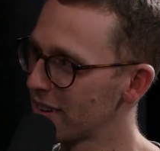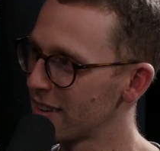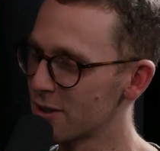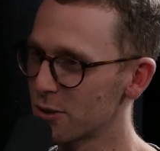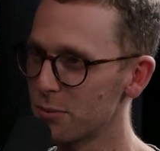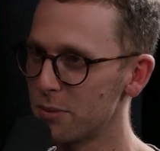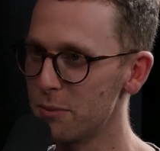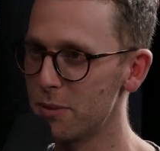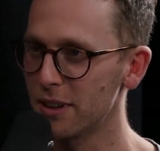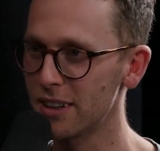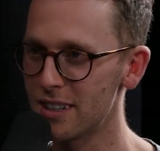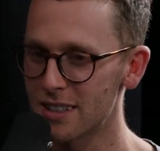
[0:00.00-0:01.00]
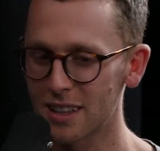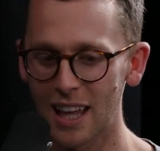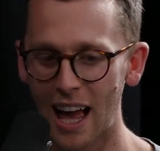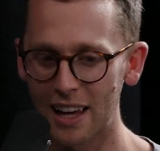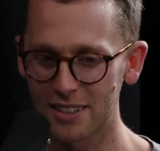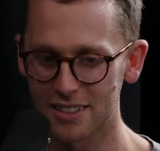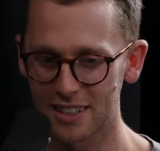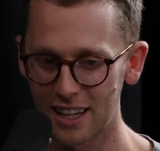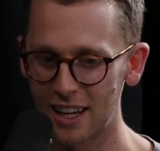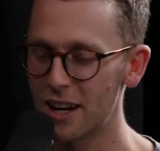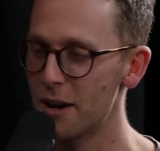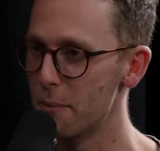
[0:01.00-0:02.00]
this could be Billy's last
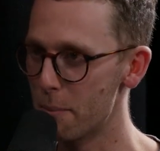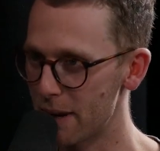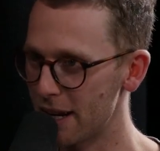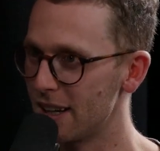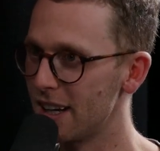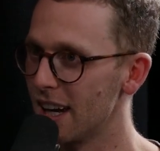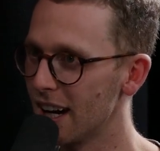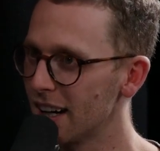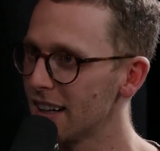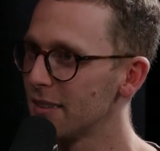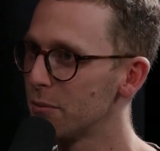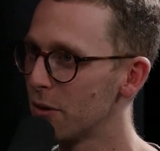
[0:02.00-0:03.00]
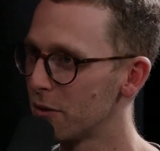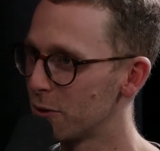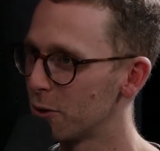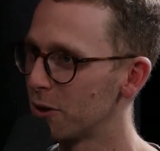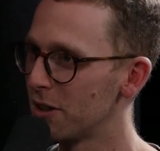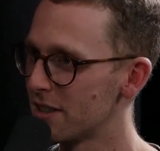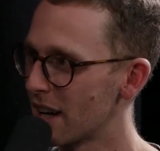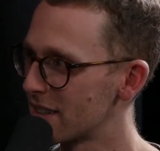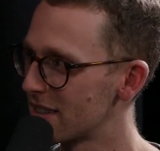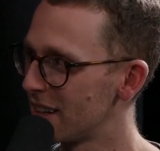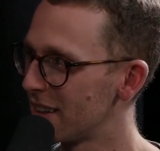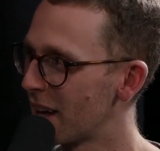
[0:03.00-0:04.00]
big year before he
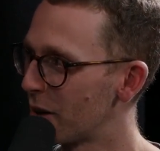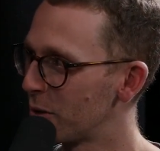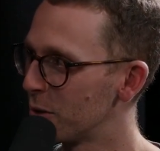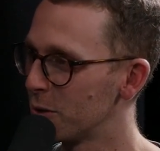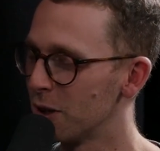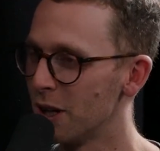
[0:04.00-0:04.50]
starts to hit that real